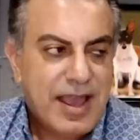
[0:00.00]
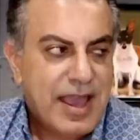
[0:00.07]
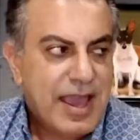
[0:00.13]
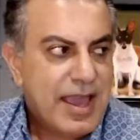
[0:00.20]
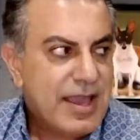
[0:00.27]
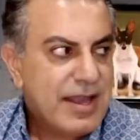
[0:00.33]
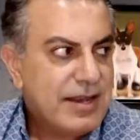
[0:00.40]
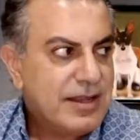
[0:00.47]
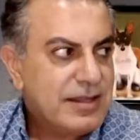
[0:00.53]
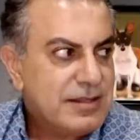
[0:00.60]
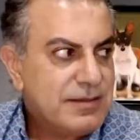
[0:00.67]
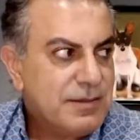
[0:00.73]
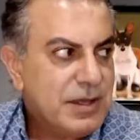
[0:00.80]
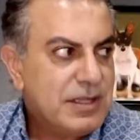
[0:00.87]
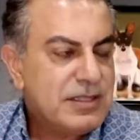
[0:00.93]
And it's,
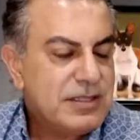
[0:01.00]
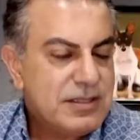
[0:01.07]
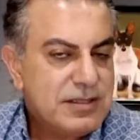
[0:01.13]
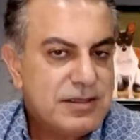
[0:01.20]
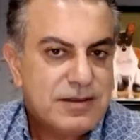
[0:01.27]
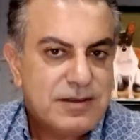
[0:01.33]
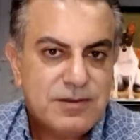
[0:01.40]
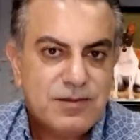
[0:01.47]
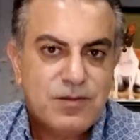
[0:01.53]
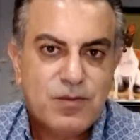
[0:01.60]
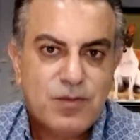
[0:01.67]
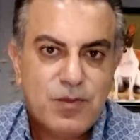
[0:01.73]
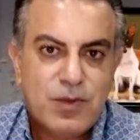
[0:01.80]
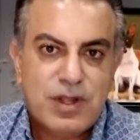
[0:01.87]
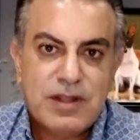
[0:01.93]
it's
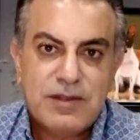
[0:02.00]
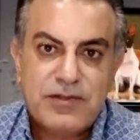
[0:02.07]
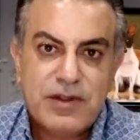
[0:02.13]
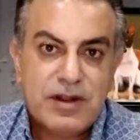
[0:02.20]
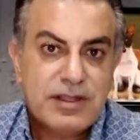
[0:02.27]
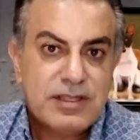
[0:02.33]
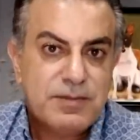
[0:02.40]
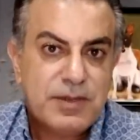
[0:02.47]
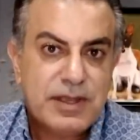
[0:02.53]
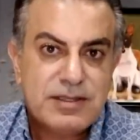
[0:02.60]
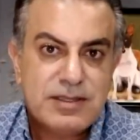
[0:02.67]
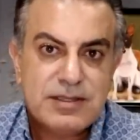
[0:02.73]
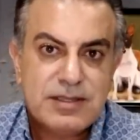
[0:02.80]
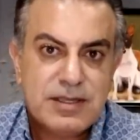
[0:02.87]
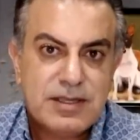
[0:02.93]
one of the friendliest
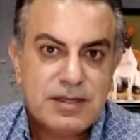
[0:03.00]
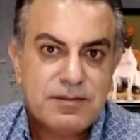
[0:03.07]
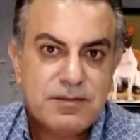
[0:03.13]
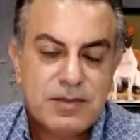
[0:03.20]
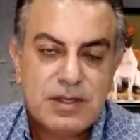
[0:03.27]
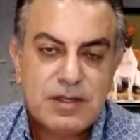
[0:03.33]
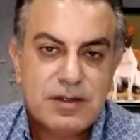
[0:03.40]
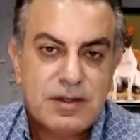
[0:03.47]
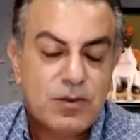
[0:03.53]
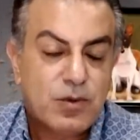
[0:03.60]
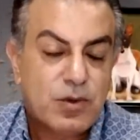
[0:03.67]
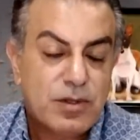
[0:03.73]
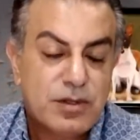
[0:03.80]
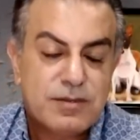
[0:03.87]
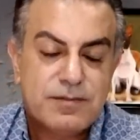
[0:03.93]
places uh, in the
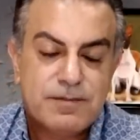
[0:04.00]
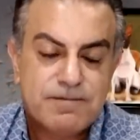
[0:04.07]
world.